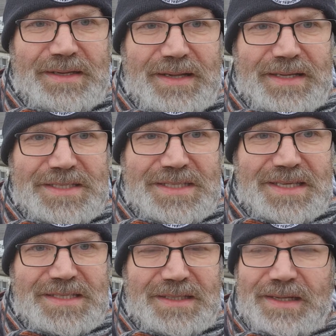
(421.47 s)
in
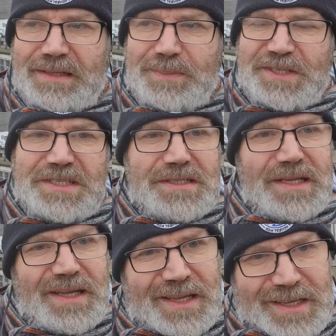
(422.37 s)
ICS Learn Limited
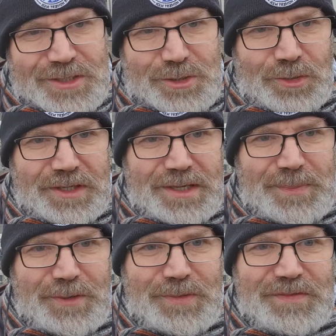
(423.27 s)
talking
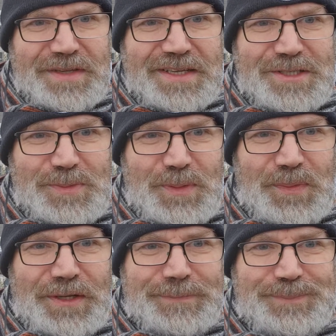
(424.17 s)
about over the next wee
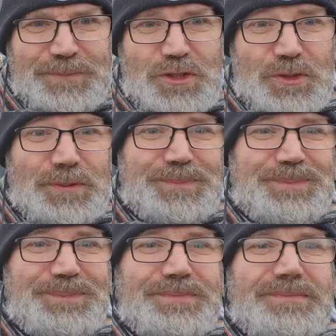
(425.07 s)
while. So,
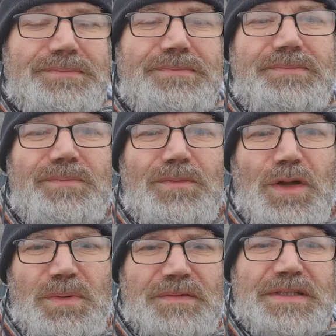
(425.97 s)

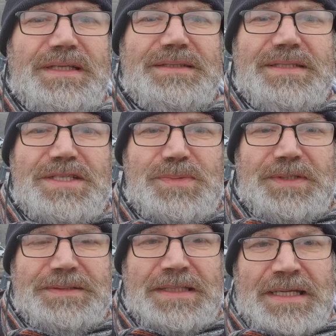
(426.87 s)
what have I learnt this
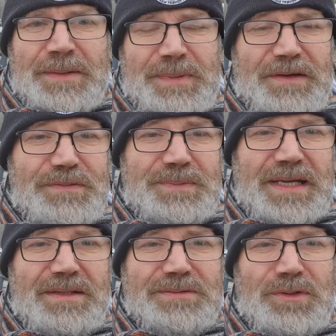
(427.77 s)
week, apart from
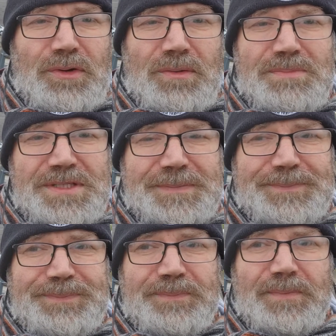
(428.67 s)
Carlton Hobbs?
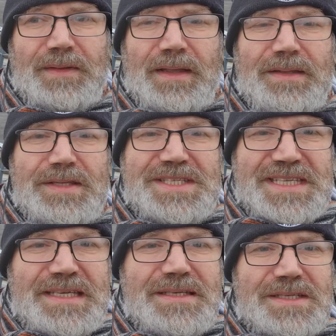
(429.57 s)
The
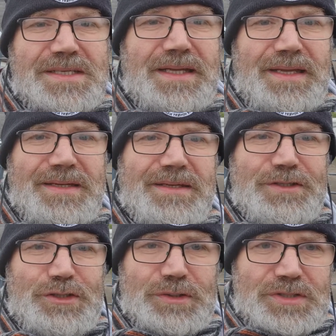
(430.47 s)
scenes in
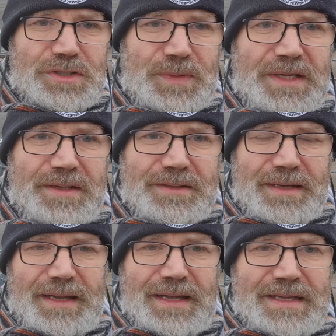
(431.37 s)
George Square
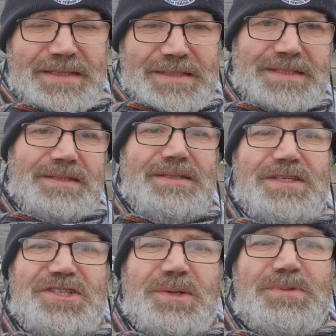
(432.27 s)
and the
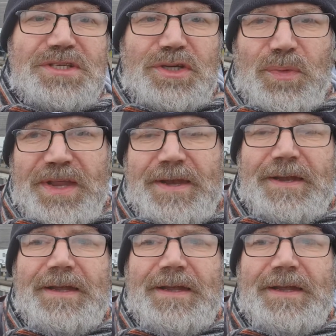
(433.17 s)
subsequent